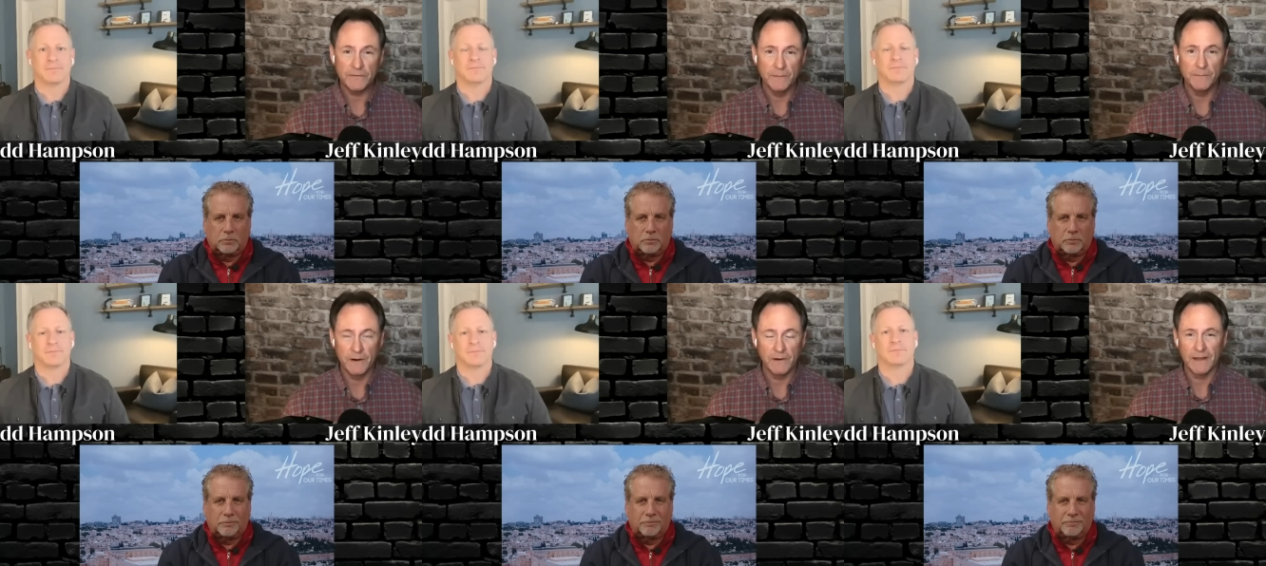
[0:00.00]
Speaker 1: their
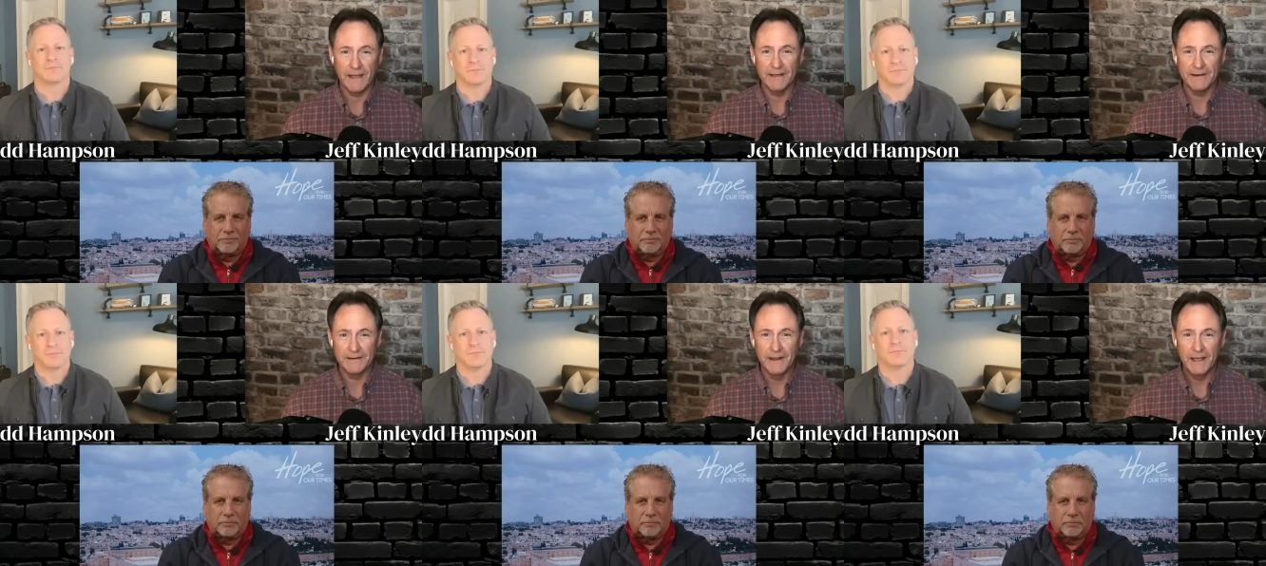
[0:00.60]
land, and
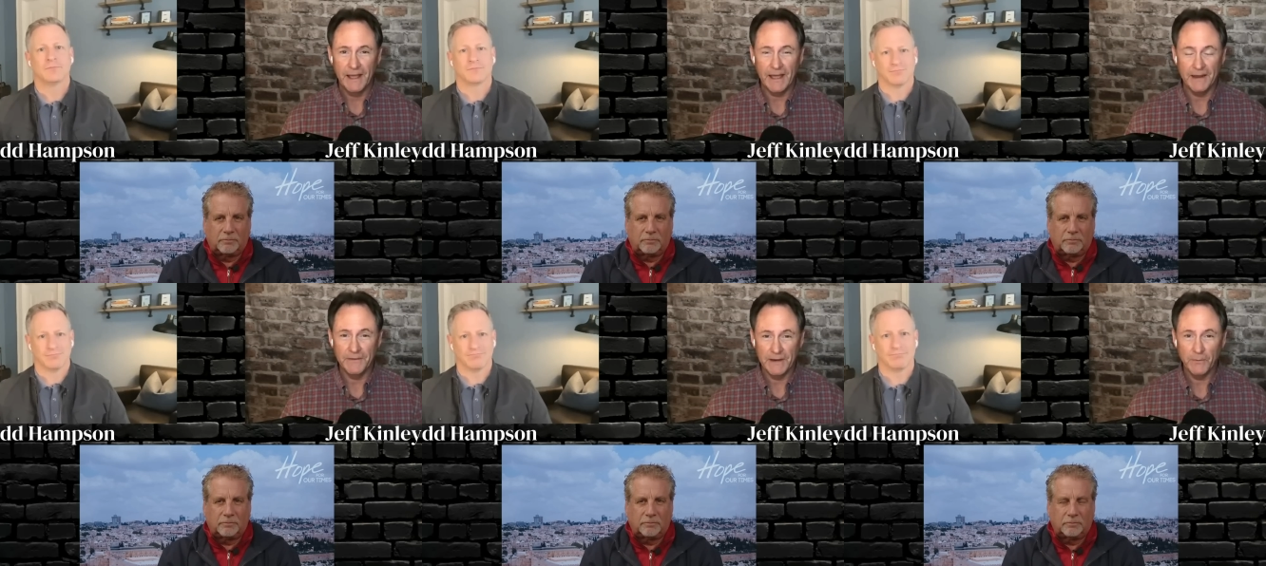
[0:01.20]
and if
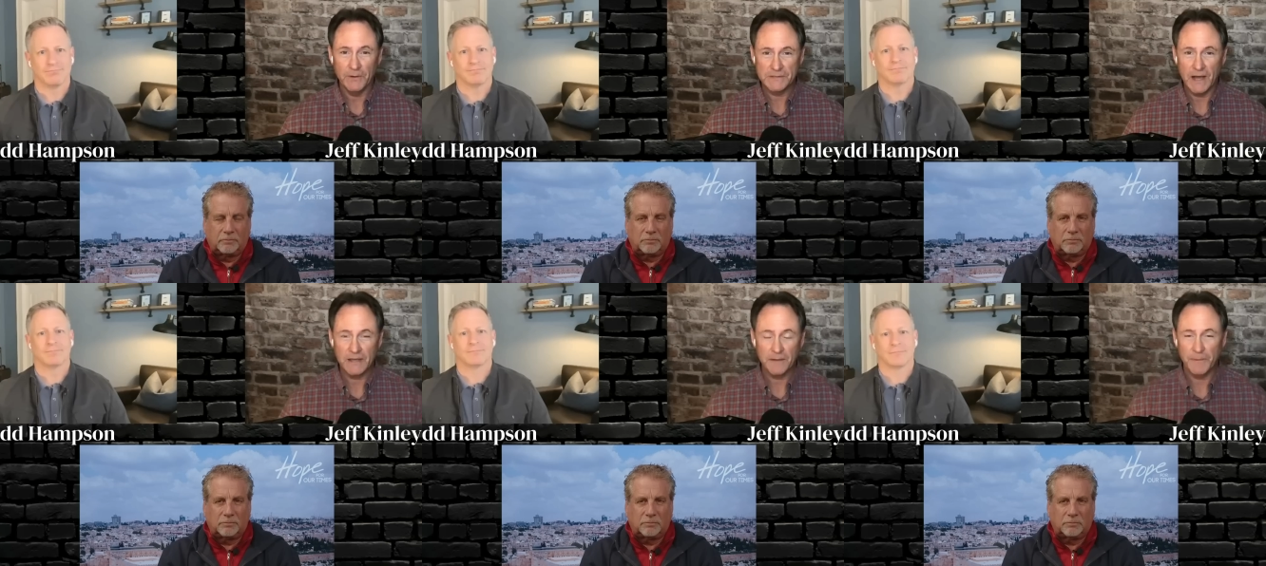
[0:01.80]
anyone's
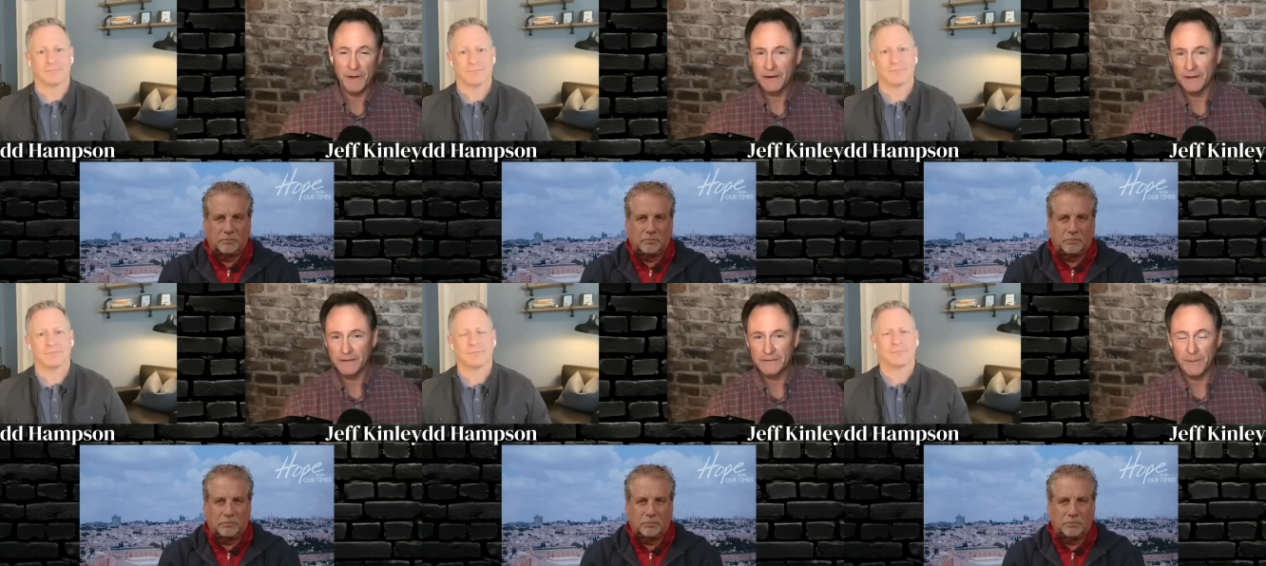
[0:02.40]
occupying it, it's the
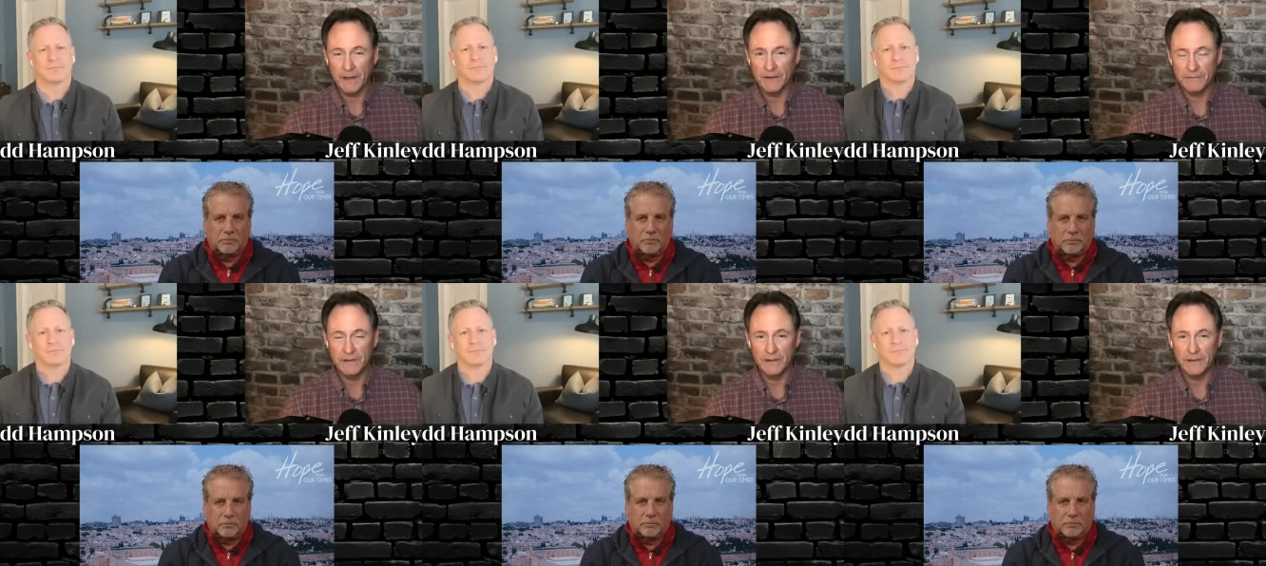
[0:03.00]
Palestinians.